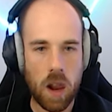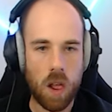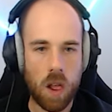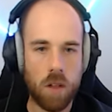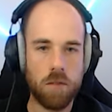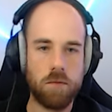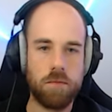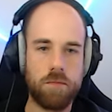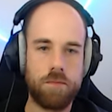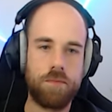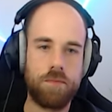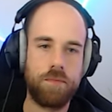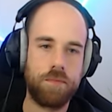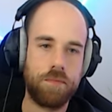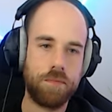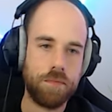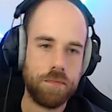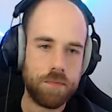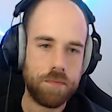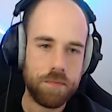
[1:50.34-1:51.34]

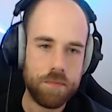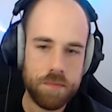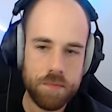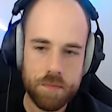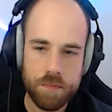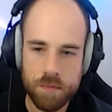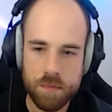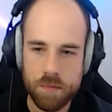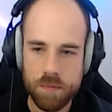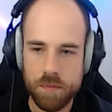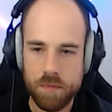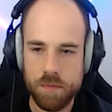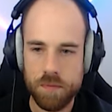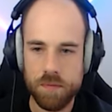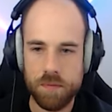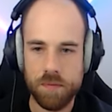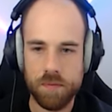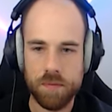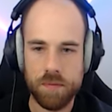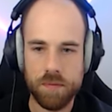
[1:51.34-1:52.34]

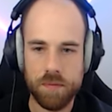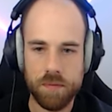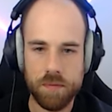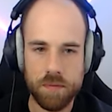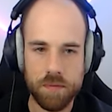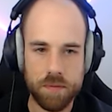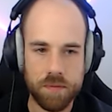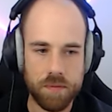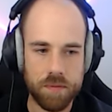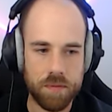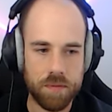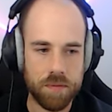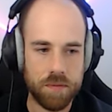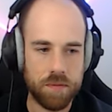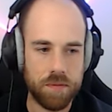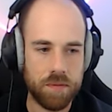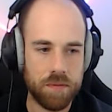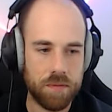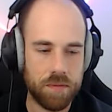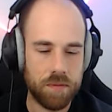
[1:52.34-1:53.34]

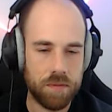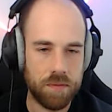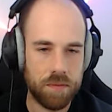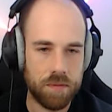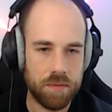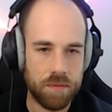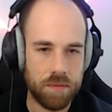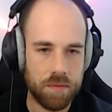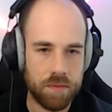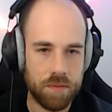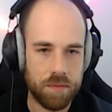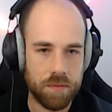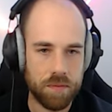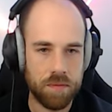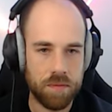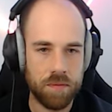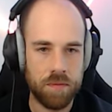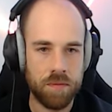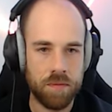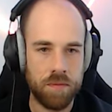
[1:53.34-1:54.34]

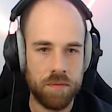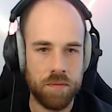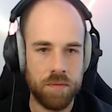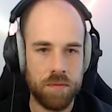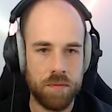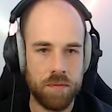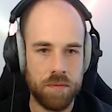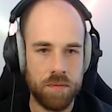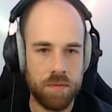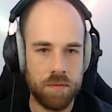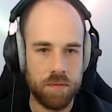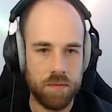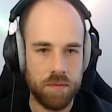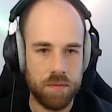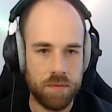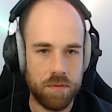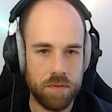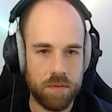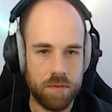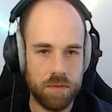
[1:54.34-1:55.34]

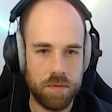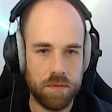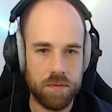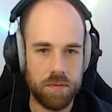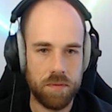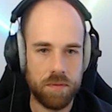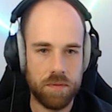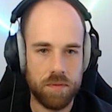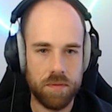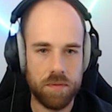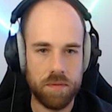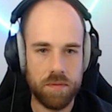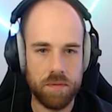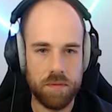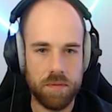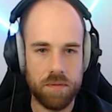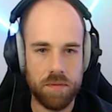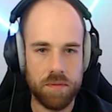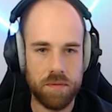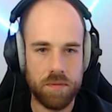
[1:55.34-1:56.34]

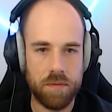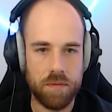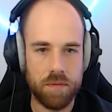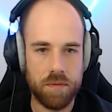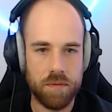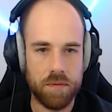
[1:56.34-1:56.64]
(silent)